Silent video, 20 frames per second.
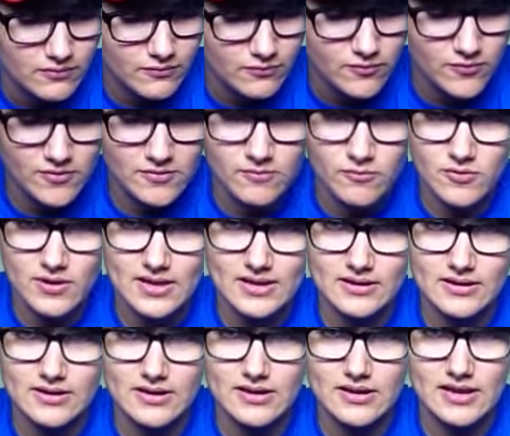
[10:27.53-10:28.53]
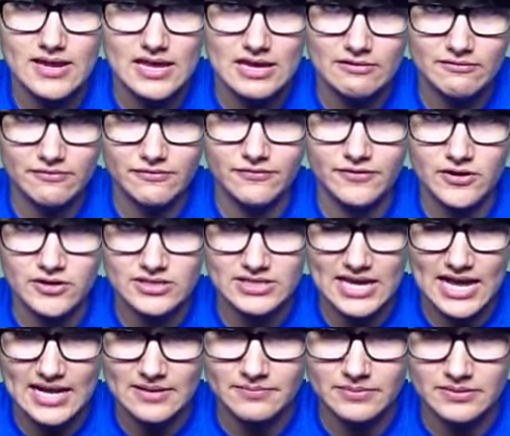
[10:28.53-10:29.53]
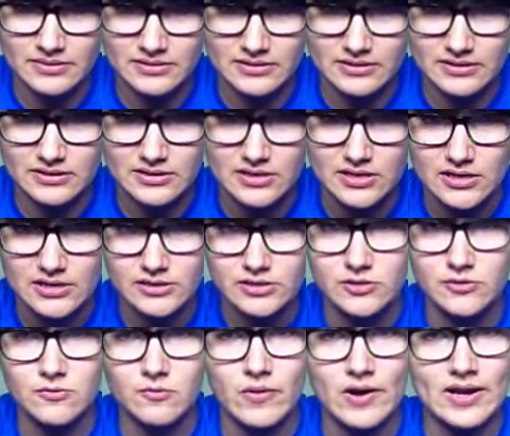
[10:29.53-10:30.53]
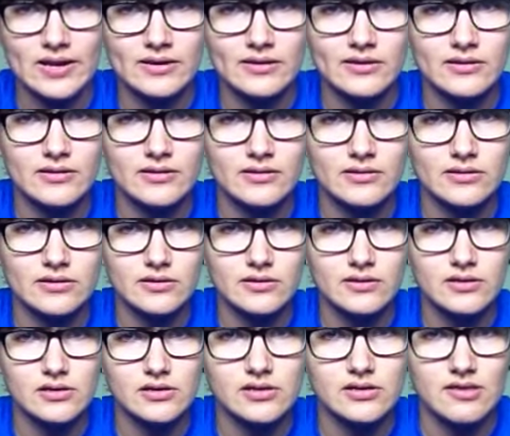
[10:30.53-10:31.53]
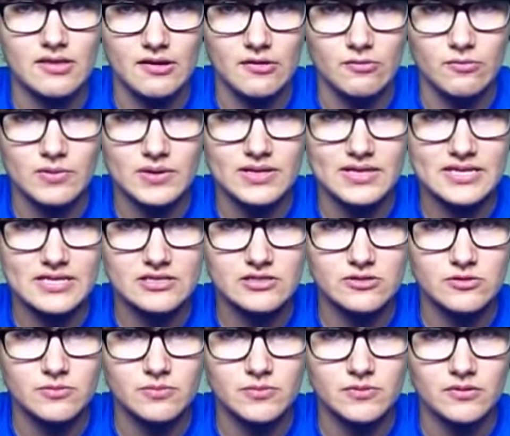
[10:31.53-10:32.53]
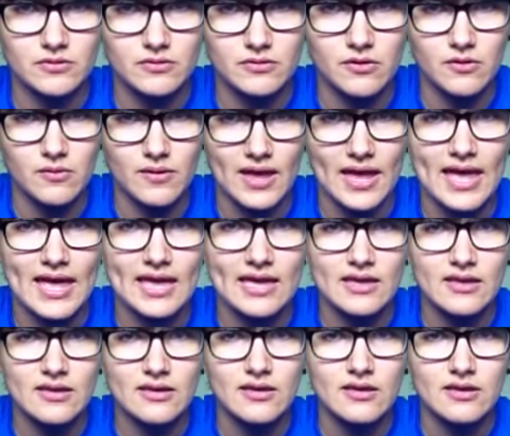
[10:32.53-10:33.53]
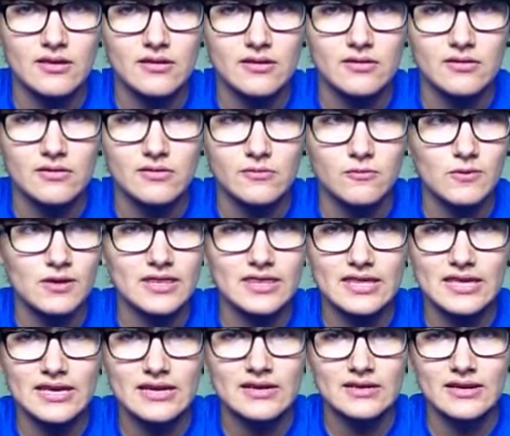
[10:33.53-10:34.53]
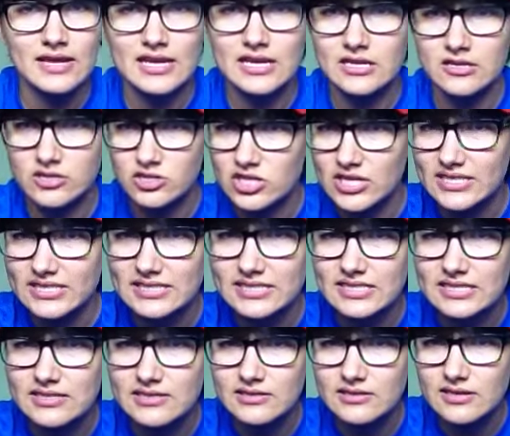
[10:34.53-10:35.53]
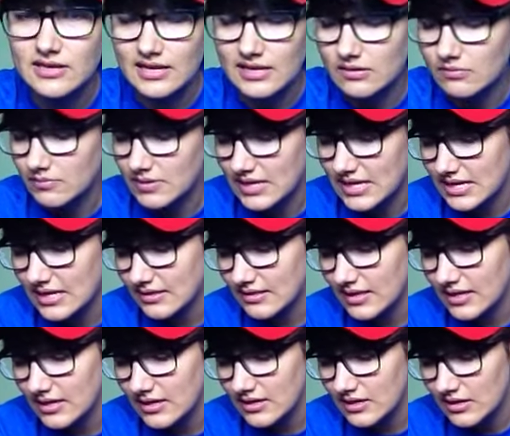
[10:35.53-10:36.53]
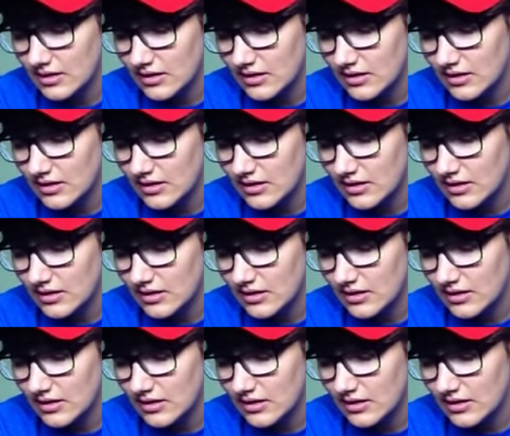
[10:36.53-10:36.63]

from when it first happens to when they're really super okay with it and adjusted and being, like,